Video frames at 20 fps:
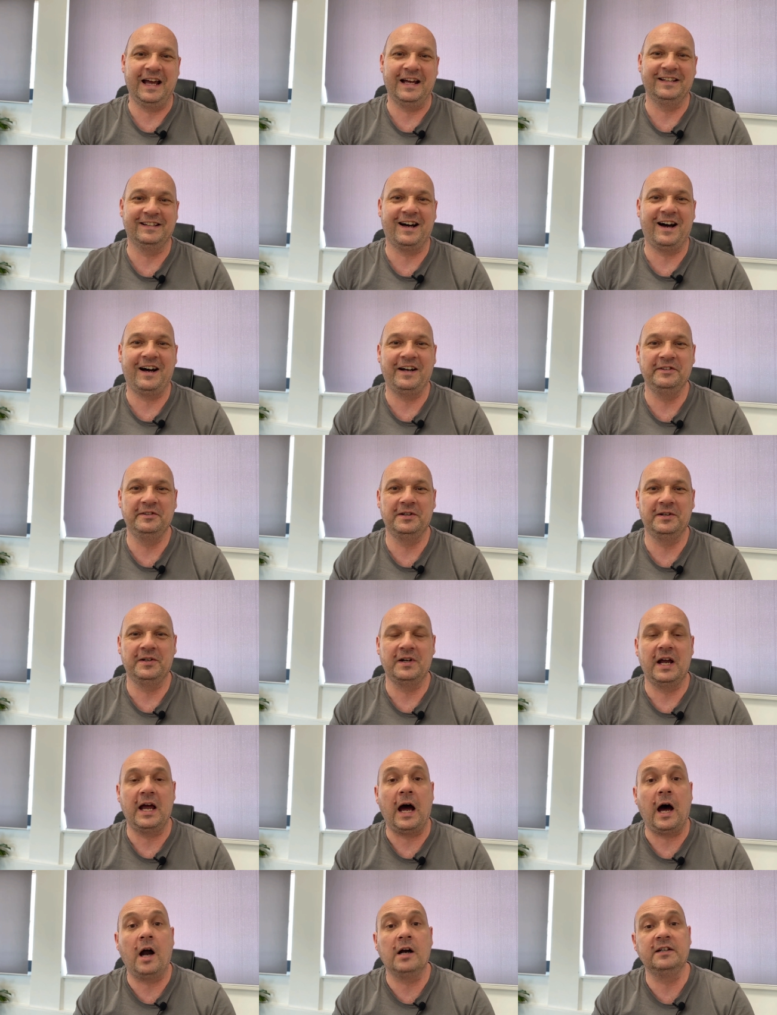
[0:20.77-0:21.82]
and other
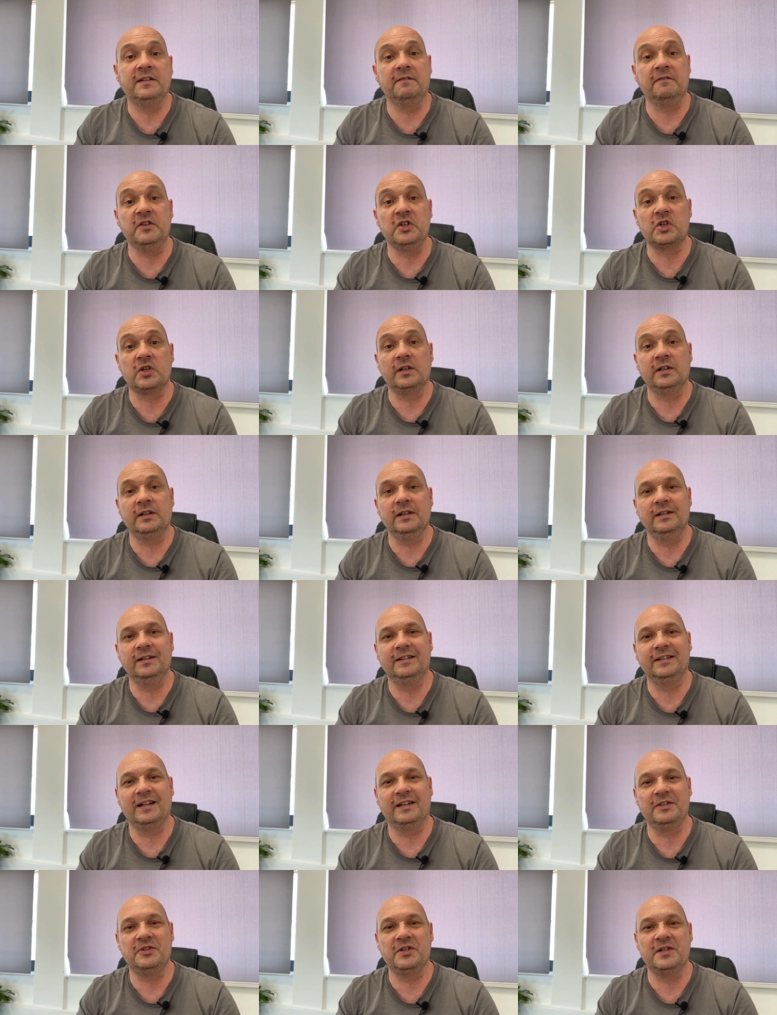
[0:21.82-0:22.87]
artificial
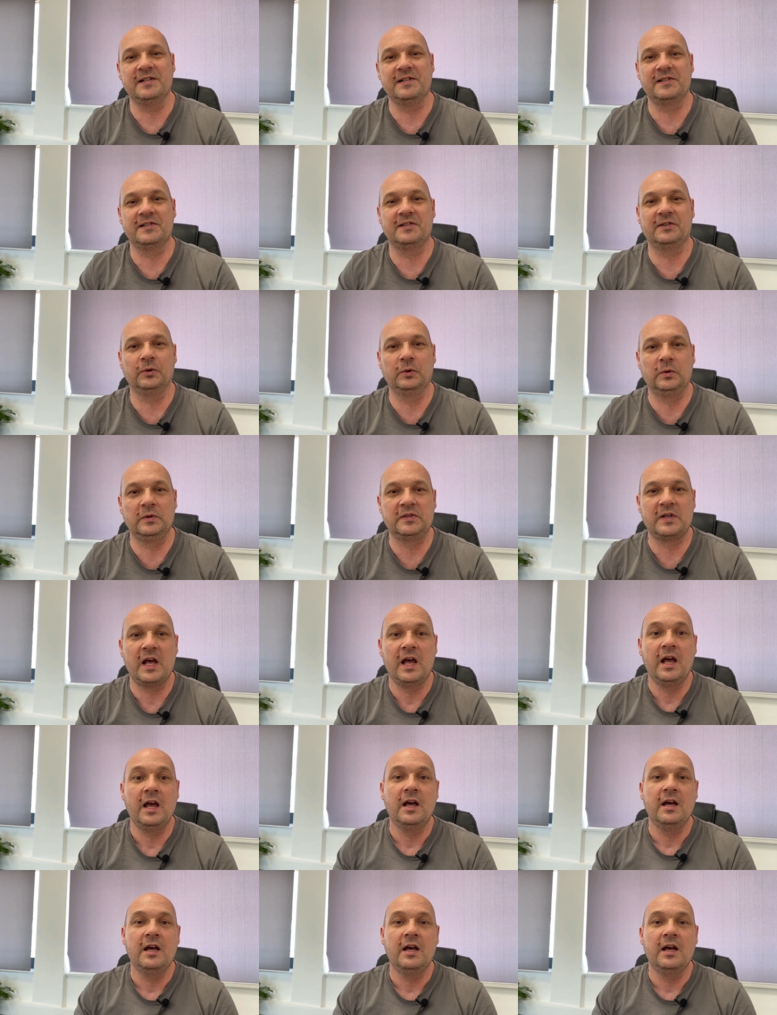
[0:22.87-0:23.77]
intelligence tools,